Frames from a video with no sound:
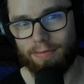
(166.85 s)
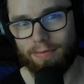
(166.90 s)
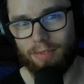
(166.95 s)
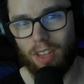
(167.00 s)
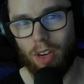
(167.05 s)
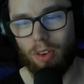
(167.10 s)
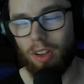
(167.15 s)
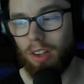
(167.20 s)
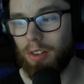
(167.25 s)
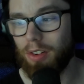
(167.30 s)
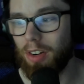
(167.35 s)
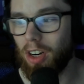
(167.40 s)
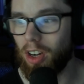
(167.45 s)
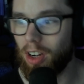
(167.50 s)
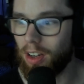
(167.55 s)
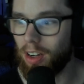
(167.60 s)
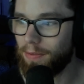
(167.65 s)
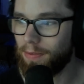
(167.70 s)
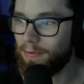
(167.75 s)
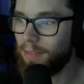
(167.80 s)
No clue at
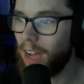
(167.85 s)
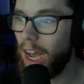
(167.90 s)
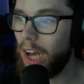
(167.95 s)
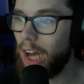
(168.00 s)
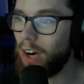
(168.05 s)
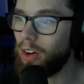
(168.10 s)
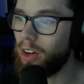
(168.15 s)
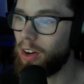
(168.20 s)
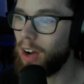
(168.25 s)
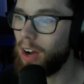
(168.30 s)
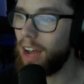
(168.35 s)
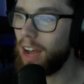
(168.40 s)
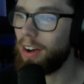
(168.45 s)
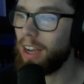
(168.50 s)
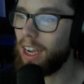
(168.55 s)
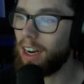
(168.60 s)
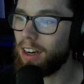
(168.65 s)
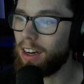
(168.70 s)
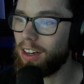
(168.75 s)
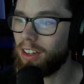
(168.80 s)
all. I don't know how he
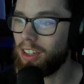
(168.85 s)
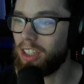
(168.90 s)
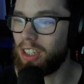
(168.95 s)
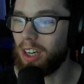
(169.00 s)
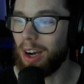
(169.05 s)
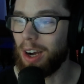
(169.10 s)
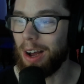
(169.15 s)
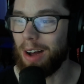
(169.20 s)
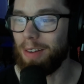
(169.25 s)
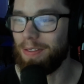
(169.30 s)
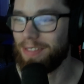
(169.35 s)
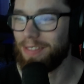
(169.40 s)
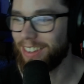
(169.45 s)
got another job.